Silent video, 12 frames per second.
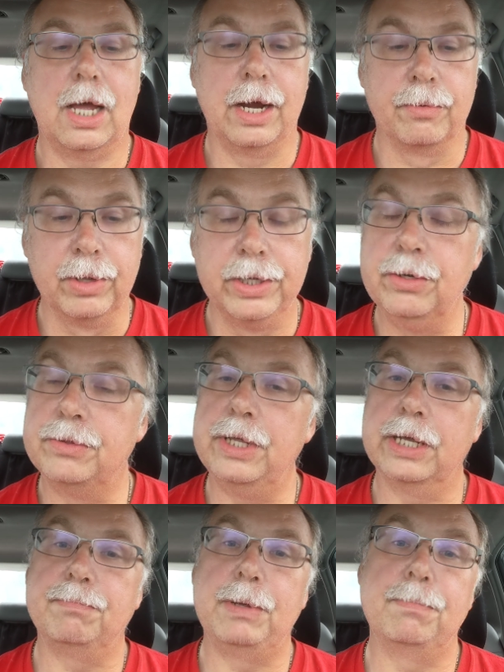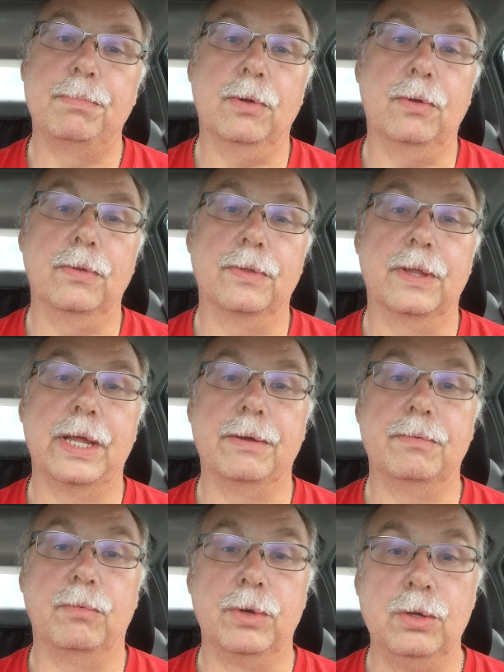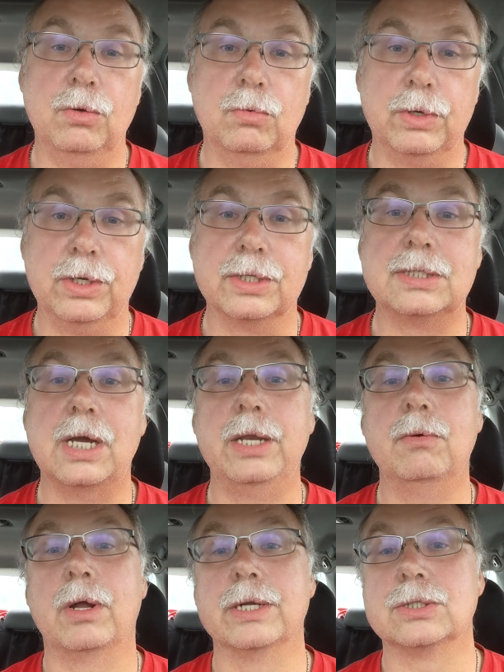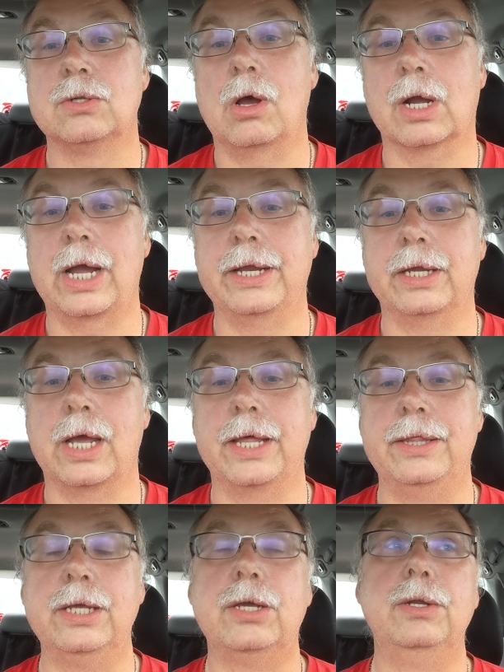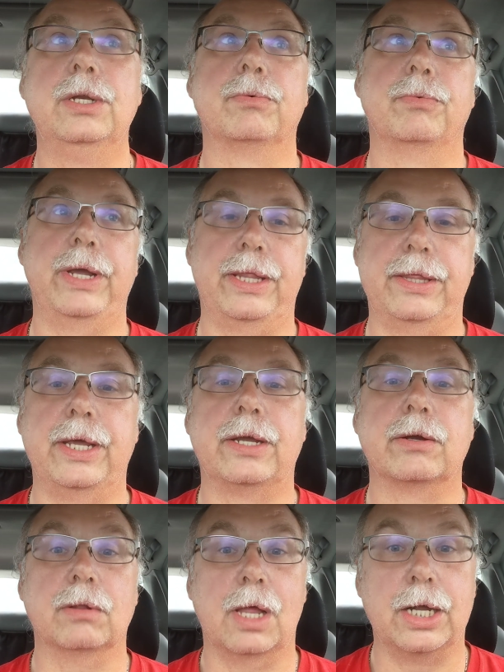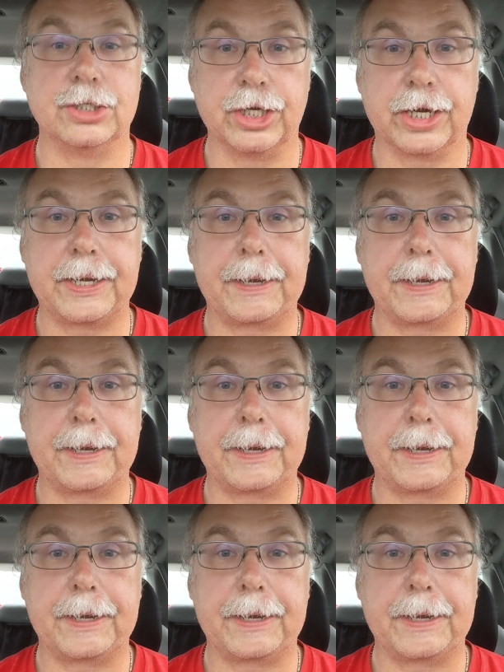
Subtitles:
I really do think people that when you decide you want to stalk, I think you need to rethink your logic.